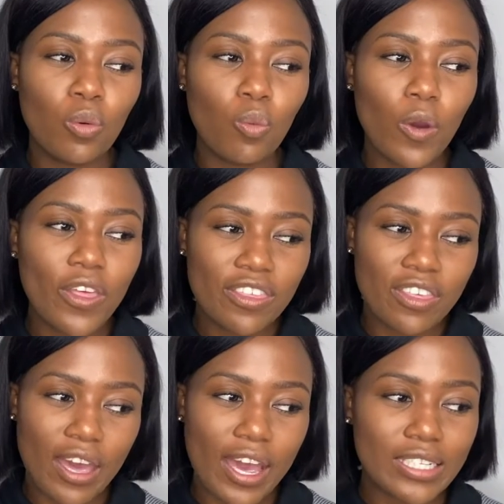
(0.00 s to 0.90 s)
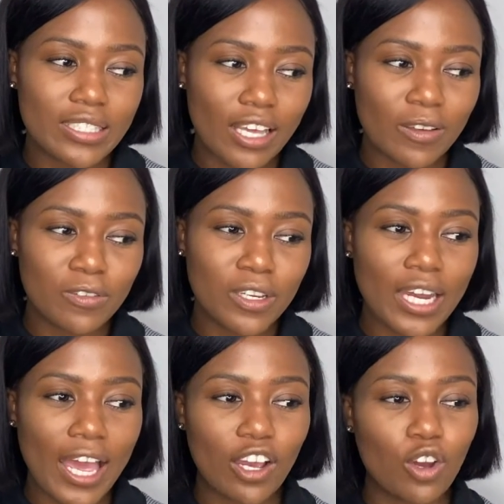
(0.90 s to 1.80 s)
with that, I feel
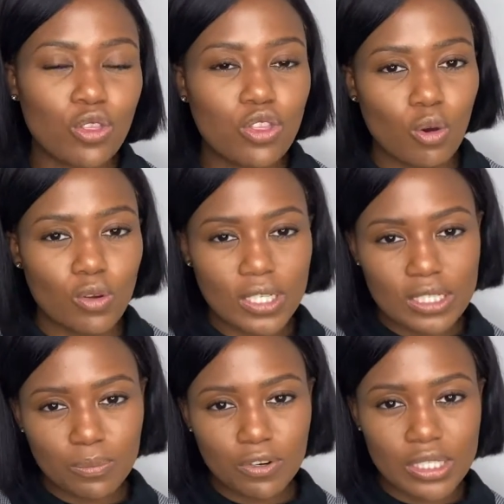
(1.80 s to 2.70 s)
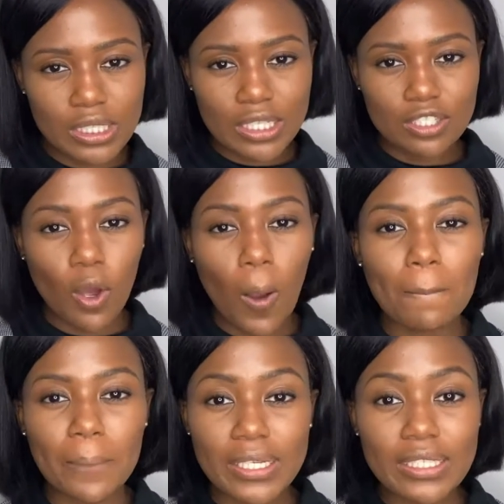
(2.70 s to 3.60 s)
like those experiences are
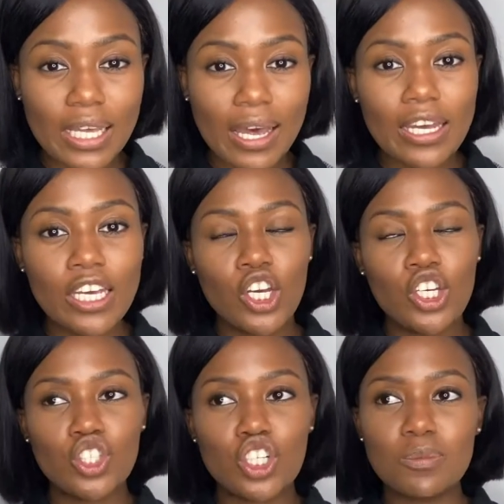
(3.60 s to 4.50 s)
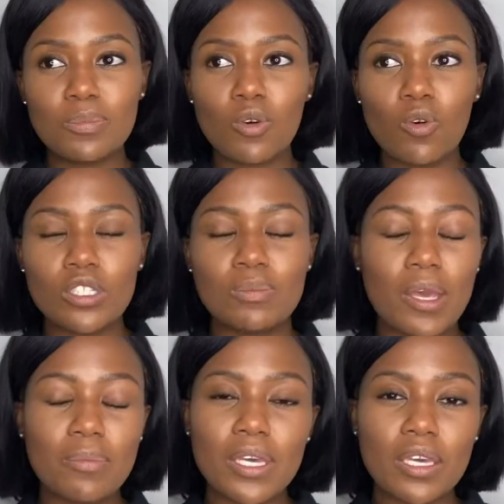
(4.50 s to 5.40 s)
better just because
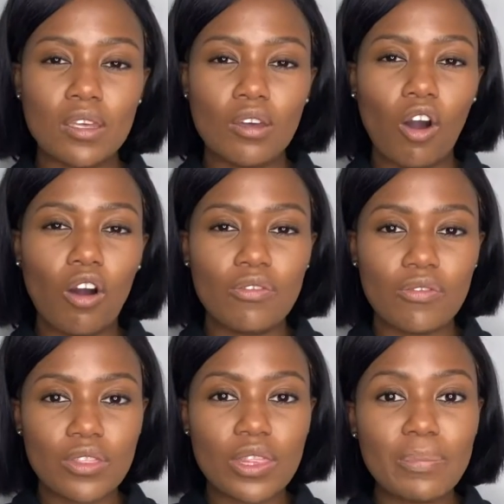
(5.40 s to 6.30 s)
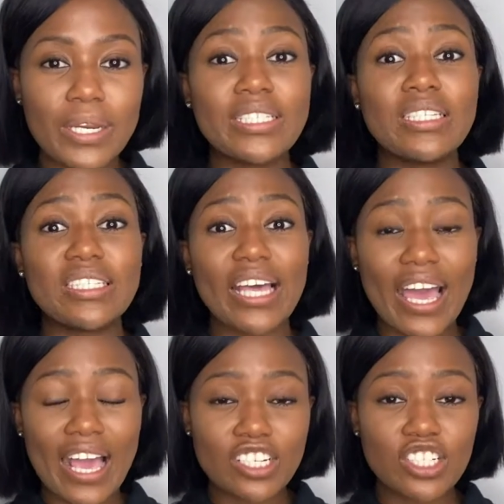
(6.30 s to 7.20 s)
maybe of the places I
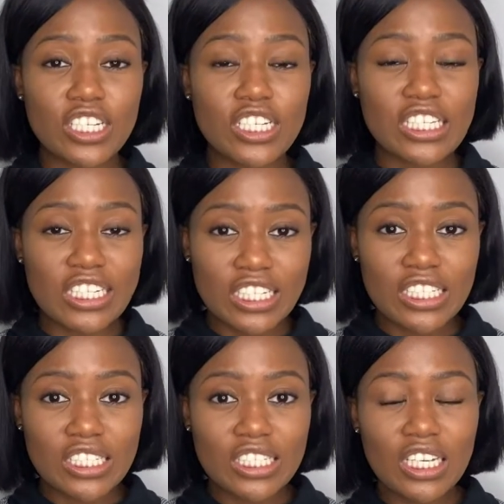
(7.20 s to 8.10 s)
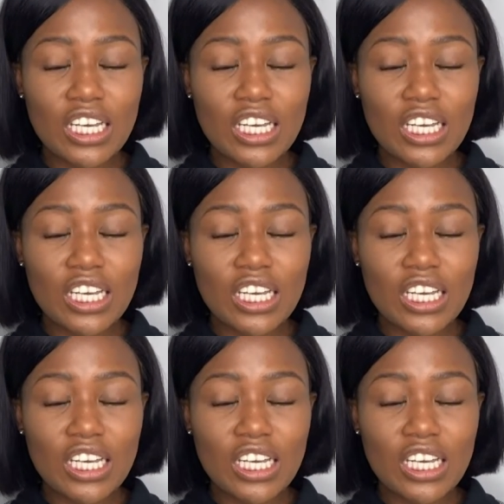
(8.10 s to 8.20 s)
actually did it.